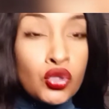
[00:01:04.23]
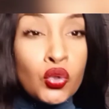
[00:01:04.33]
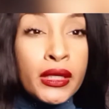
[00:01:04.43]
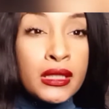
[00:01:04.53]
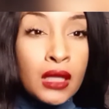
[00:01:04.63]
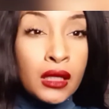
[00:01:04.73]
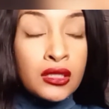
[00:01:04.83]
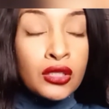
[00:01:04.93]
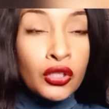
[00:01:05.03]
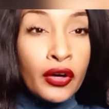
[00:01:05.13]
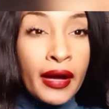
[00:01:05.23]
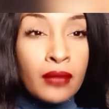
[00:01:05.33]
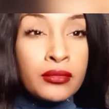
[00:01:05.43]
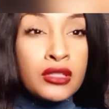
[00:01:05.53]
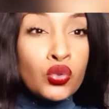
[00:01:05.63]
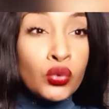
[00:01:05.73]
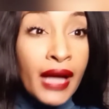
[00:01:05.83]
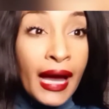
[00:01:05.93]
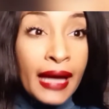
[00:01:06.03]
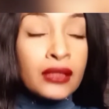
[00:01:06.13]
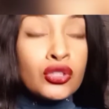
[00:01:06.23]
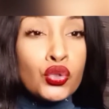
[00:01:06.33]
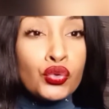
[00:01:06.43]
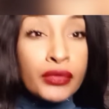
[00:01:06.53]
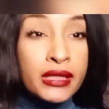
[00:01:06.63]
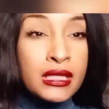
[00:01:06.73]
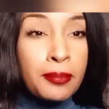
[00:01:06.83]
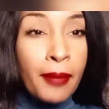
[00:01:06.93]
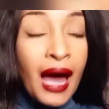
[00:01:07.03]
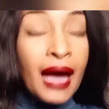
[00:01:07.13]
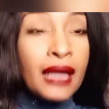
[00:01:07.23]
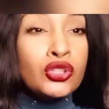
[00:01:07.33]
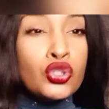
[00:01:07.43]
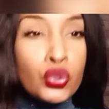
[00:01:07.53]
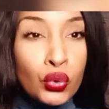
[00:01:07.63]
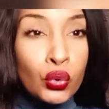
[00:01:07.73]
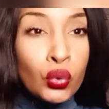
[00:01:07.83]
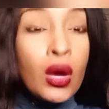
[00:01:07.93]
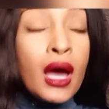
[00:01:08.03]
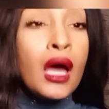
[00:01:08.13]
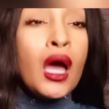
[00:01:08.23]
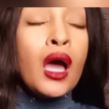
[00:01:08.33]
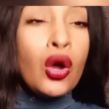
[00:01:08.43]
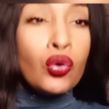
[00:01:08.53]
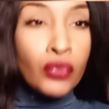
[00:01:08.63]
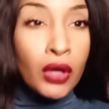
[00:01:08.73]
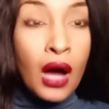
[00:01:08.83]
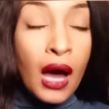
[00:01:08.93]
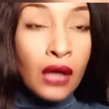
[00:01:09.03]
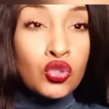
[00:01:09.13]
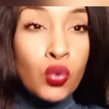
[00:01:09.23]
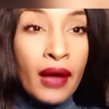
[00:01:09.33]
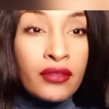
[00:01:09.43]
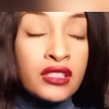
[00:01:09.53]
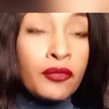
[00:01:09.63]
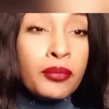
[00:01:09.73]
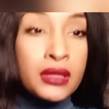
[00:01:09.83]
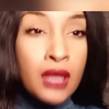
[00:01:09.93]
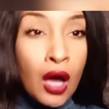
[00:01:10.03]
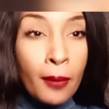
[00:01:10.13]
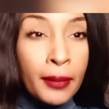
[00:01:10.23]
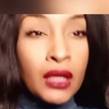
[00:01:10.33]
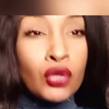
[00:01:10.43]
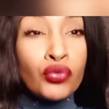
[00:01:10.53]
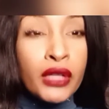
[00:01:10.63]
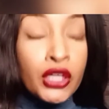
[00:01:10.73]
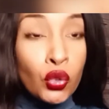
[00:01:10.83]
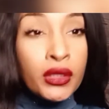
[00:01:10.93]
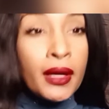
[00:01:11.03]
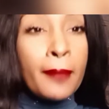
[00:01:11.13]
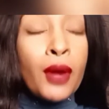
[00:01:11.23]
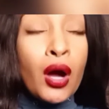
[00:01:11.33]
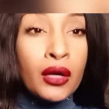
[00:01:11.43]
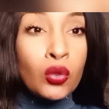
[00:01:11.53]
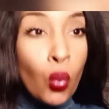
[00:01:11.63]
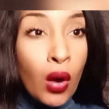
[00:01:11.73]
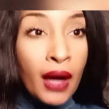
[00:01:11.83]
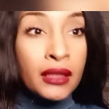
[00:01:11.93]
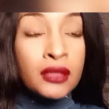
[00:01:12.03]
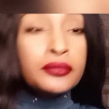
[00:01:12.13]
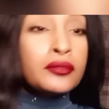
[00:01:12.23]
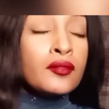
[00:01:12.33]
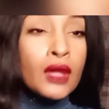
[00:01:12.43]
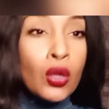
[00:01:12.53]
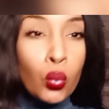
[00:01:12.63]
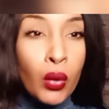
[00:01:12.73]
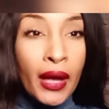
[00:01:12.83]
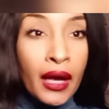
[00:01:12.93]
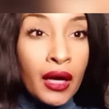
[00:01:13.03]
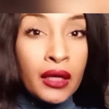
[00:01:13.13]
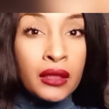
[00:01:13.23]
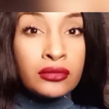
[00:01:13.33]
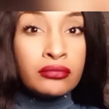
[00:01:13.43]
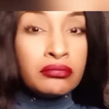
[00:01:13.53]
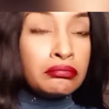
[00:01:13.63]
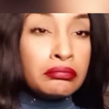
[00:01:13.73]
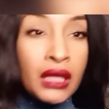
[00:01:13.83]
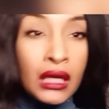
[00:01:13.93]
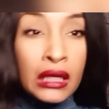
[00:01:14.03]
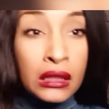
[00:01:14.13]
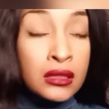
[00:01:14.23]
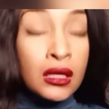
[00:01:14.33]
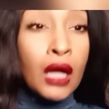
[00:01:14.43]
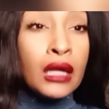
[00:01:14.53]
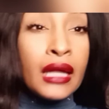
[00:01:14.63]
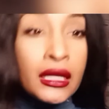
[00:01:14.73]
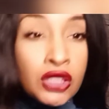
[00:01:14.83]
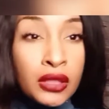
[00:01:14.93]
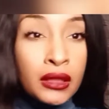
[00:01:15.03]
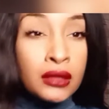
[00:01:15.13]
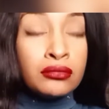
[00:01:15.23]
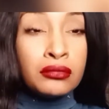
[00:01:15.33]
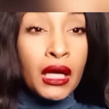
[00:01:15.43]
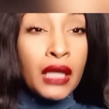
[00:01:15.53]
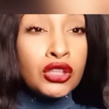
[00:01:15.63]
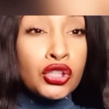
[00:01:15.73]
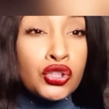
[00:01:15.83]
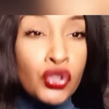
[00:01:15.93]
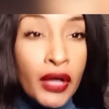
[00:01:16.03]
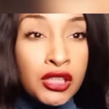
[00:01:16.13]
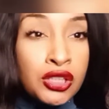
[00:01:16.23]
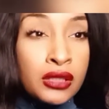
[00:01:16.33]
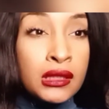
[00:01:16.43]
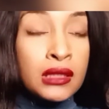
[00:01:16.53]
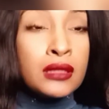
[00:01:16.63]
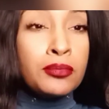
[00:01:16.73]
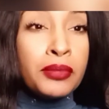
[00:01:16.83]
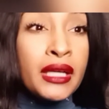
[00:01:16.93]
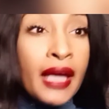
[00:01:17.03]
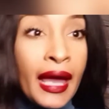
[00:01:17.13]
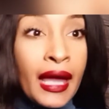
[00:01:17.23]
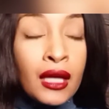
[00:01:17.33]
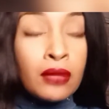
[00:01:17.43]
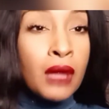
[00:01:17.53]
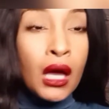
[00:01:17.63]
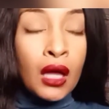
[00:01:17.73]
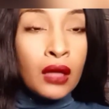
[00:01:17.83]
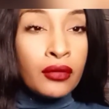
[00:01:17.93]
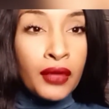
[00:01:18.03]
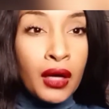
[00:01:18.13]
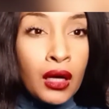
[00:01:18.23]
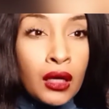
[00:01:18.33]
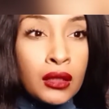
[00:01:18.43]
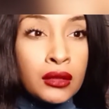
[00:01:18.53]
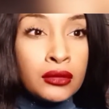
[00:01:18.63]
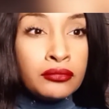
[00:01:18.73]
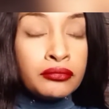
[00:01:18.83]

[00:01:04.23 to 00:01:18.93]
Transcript: to his Instagram tonight to respond to Real Housewives of Potomac reunion part 1, where his alleged indiscretions became the